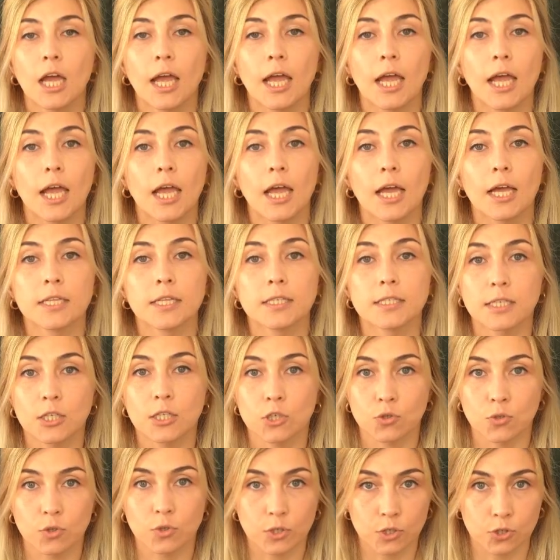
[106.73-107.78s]
and
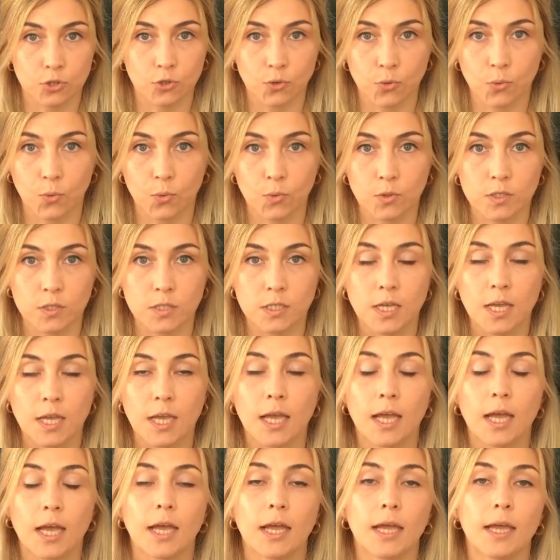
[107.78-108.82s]
sexual intercourse.
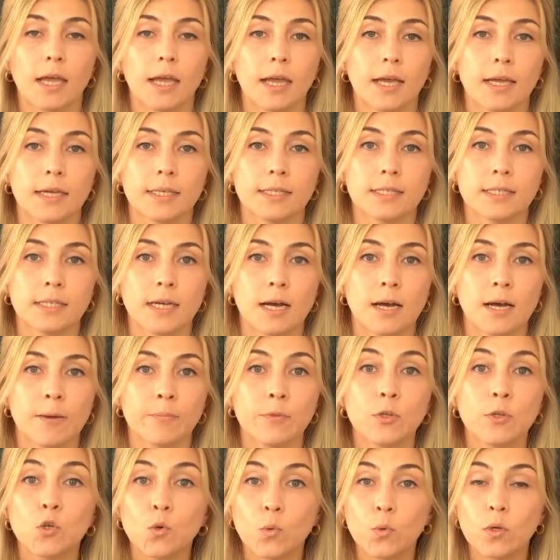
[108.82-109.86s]
And
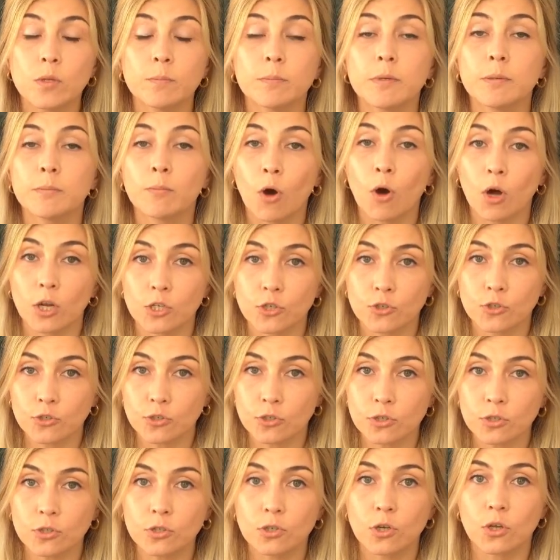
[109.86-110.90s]
you will be
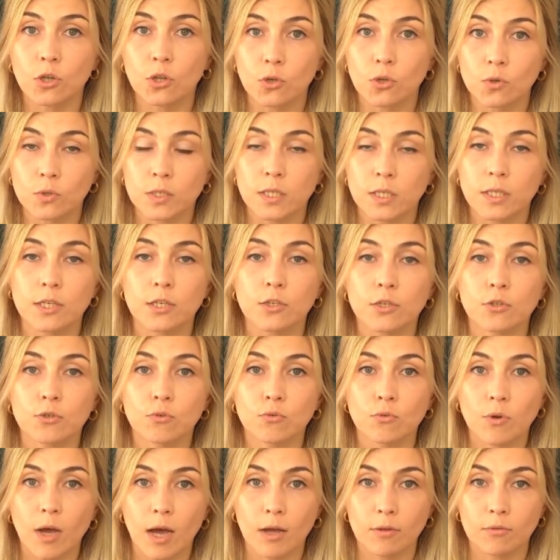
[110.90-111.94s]
monitored closely
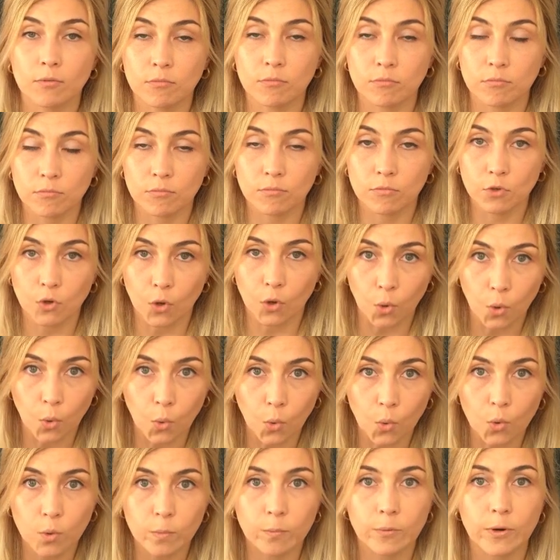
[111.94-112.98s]
throughout your
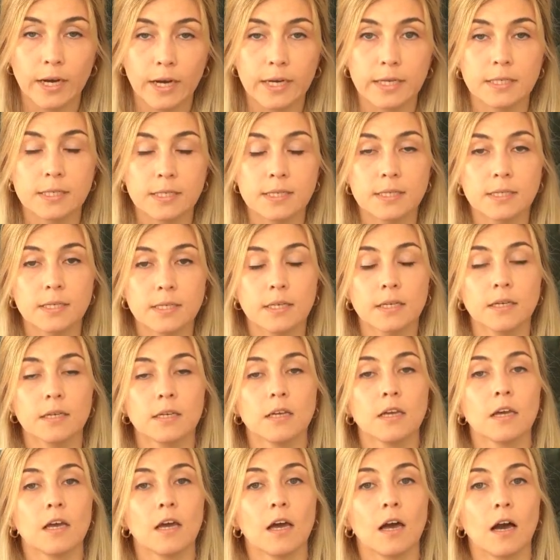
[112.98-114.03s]
whole pregnancy.
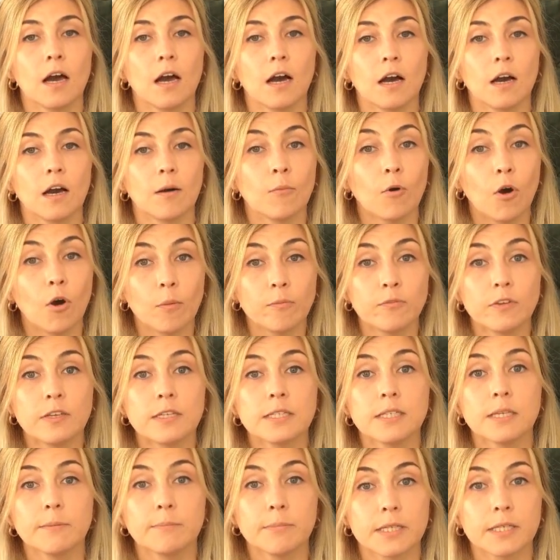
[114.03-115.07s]

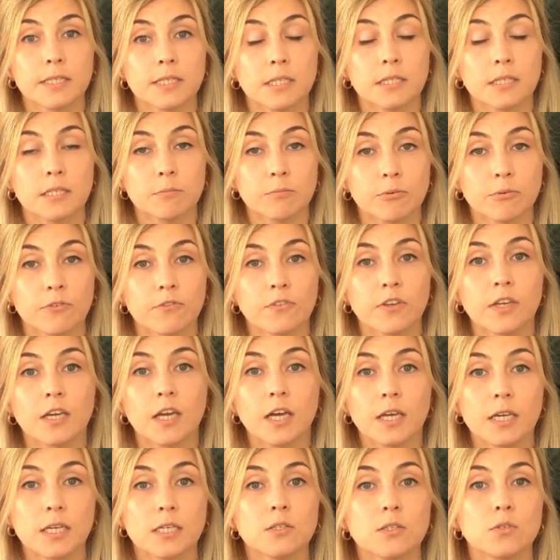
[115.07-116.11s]
Obviously, placenta
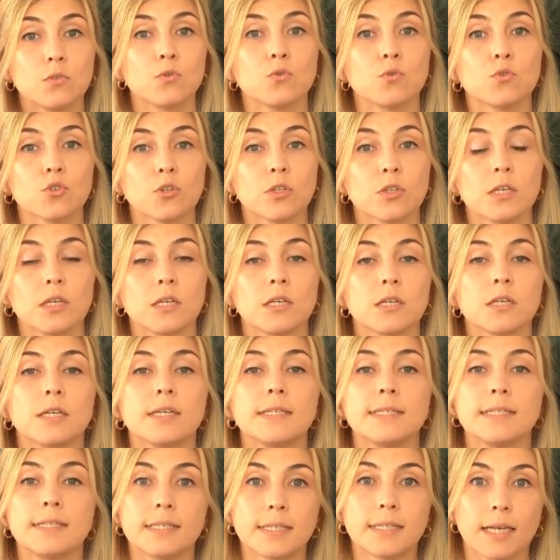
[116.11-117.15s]
previa is usually
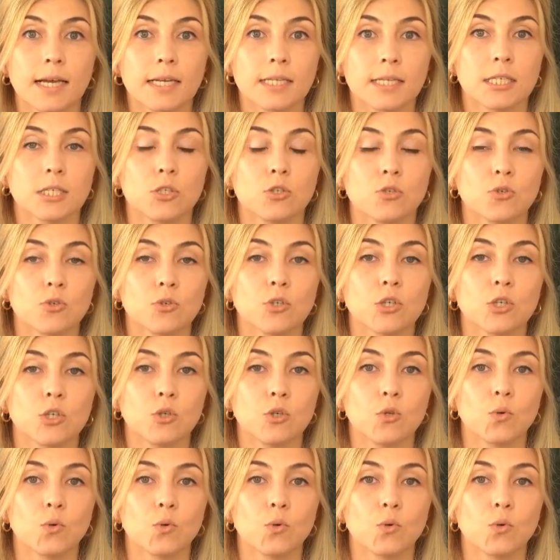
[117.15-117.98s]
detected during